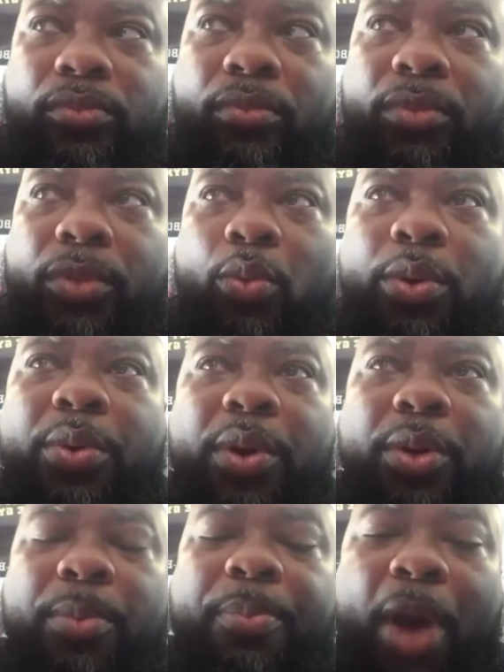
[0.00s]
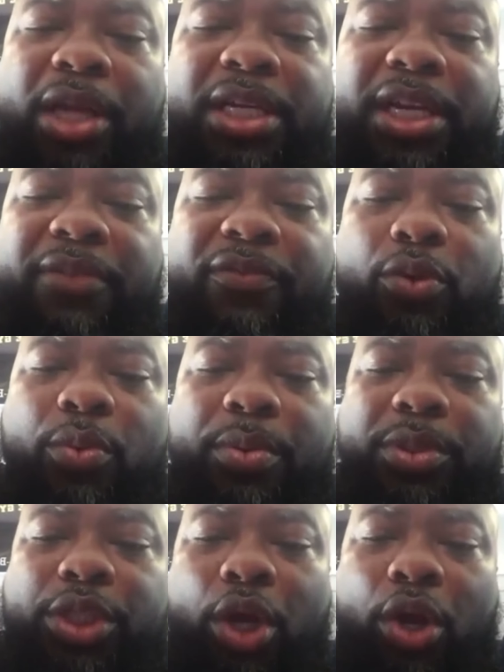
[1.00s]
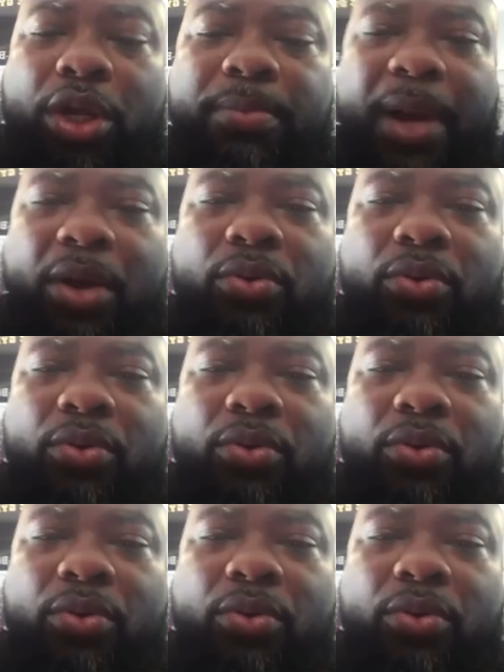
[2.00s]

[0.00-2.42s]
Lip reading: we were part of the interview, we was talking about